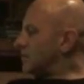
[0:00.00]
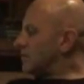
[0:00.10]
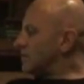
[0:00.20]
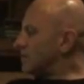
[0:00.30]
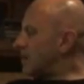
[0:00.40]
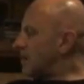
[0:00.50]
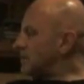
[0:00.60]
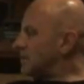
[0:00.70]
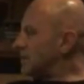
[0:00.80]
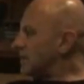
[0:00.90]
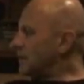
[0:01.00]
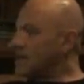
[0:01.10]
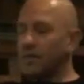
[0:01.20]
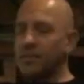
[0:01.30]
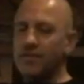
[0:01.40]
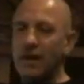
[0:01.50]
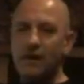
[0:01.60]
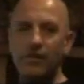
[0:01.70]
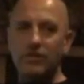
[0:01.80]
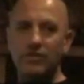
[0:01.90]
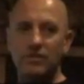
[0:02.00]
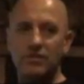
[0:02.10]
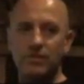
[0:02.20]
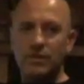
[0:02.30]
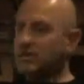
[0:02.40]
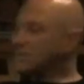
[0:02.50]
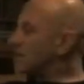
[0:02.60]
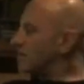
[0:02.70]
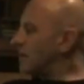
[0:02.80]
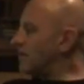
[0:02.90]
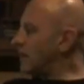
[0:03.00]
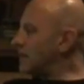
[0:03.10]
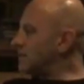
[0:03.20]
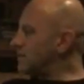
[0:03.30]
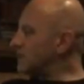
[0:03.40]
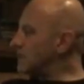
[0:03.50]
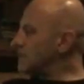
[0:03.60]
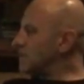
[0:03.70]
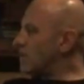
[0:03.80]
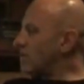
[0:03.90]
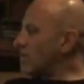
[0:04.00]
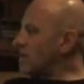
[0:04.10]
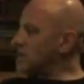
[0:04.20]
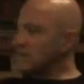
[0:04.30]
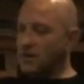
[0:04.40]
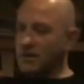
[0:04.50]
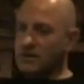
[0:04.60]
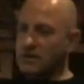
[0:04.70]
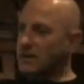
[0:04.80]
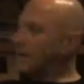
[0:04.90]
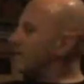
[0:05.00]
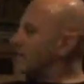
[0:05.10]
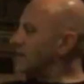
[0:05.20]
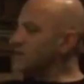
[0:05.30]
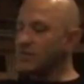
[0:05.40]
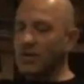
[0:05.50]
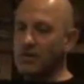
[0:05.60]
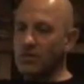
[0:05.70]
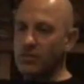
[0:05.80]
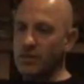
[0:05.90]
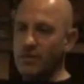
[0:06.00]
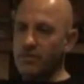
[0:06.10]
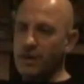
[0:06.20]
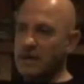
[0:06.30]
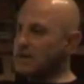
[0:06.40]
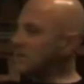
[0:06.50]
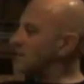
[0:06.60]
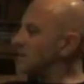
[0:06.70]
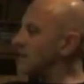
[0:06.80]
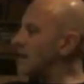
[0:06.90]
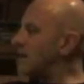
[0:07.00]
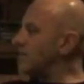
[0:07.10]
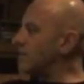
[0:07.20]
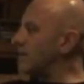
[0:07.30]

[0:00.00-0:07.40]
you can write a tune in a couple of hours, because the arrangement is not rocket science. You can have an intro, normally with beats. You're going to have